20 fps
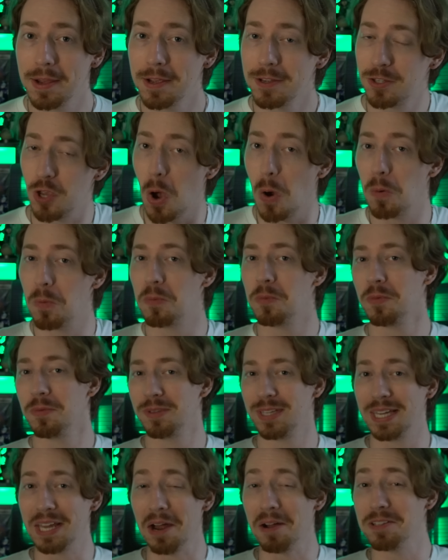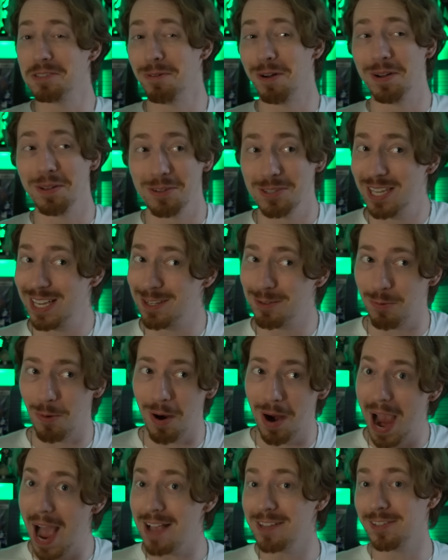So, you know, it's one of those things
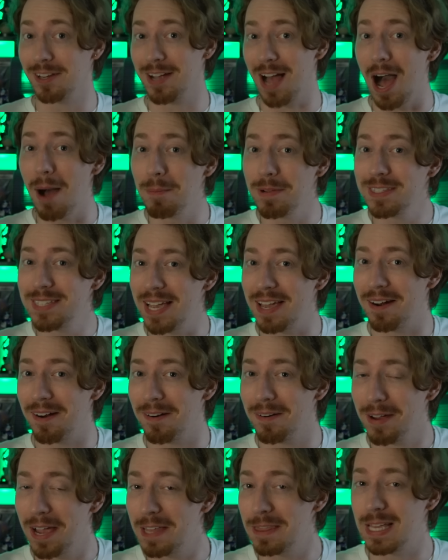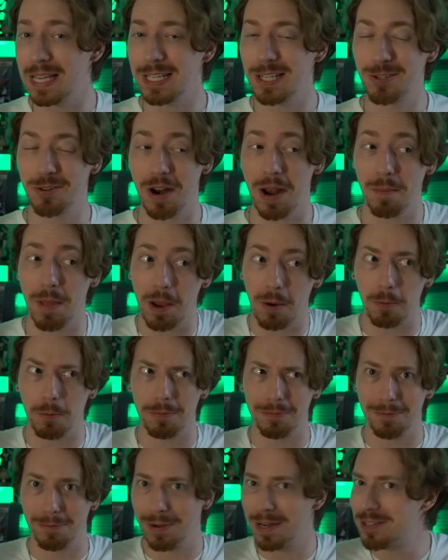where as a commentator in the industry, I'm like,
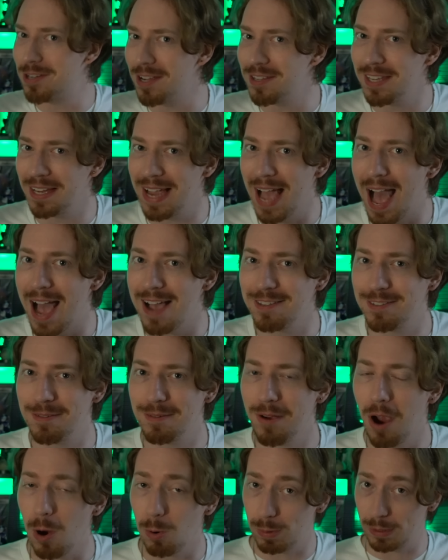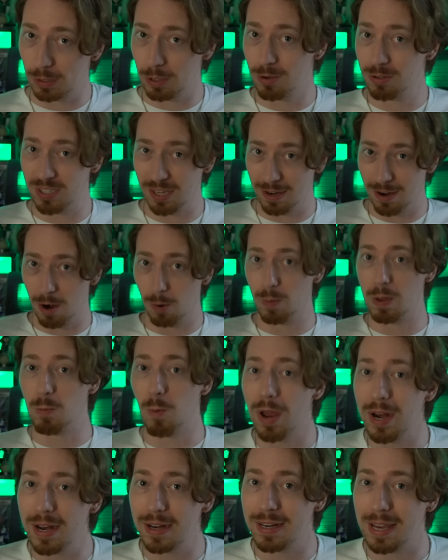which is it, guys? Are we losing or are we
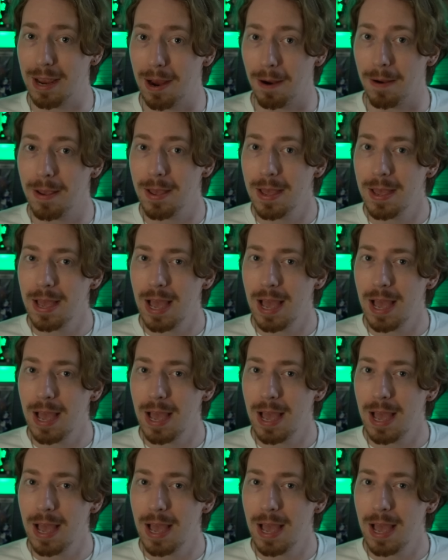winning here?